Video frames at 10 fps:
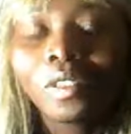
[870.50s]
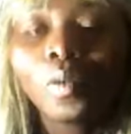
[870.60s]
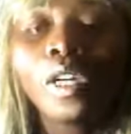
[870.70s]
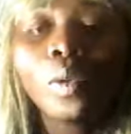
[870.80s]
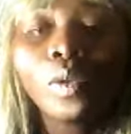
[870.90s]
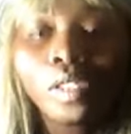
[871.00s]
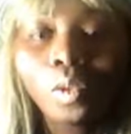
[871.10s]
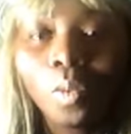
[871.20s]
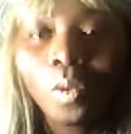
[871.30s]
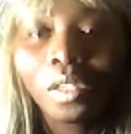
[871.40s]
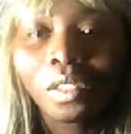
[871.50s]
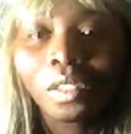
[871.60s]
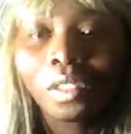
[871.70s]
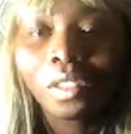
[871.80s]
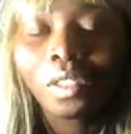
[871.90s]
When I was the 1,
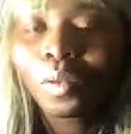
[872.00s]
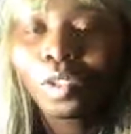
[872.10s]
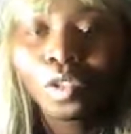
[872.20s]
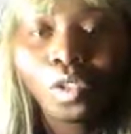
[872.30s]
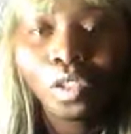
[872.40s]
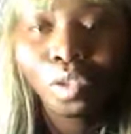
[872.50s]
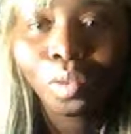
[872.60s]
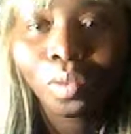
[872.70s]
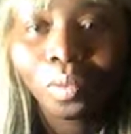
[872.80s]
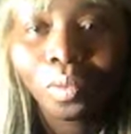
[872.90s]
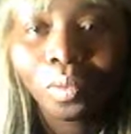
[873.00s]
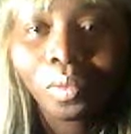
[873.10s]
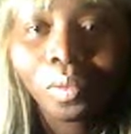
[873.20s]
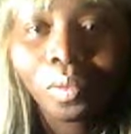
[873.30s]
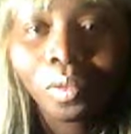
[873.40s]
I was not the 2.
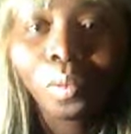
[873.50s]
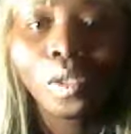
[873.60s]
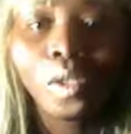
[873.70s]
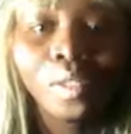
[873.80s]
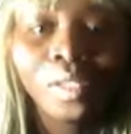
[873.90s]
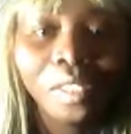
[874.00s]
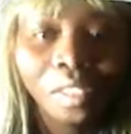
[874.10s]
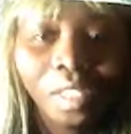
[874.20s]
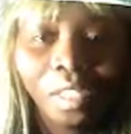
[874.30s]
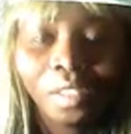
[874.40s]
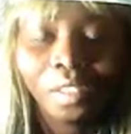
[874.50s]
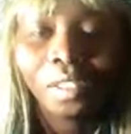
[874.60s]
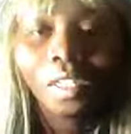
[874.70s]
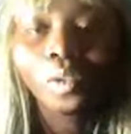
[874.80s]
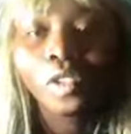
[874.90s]
When I was the 10,
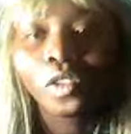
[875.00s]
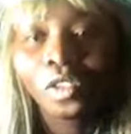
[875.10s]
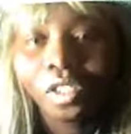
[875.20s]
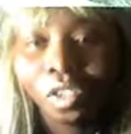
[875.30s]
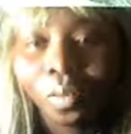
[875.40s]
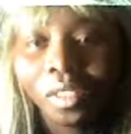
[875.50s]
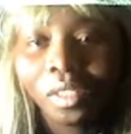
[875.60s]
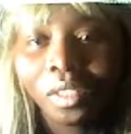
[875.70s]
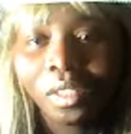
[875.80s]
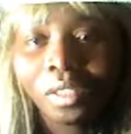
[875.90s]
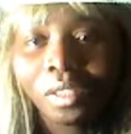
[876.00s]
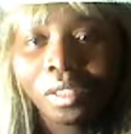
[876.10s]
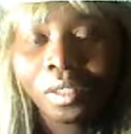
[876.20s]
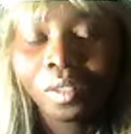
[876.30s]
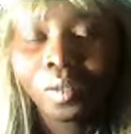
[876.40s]
I was not the 20.
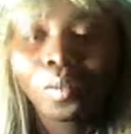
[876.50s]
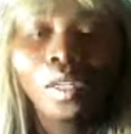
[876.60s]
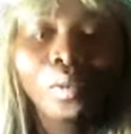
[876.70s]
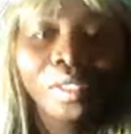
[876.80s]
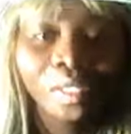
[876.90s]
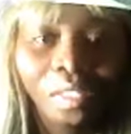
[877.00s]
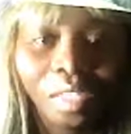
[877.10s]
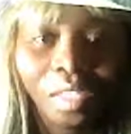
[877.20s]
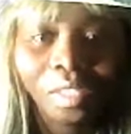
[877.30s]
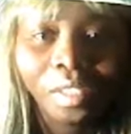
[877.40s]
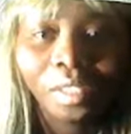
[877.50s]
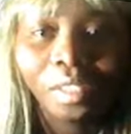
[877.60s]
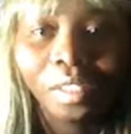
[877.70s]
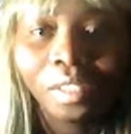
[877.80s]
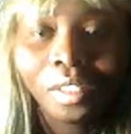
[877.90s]
When I was the
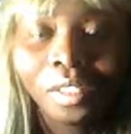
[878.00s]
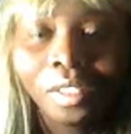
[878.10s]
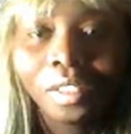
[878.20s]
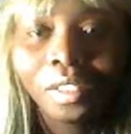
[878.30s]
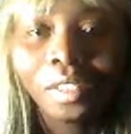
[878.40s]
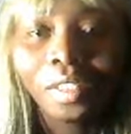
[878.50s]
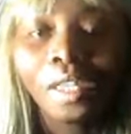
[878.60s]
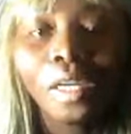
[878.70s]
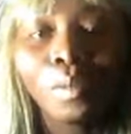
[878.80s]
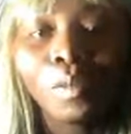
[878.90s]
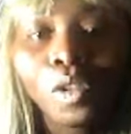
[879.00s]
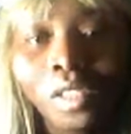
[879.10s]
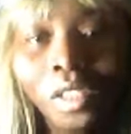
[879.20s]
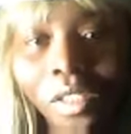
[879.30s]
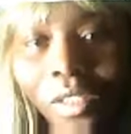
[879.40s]
30, I am
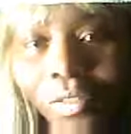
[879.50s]
not yet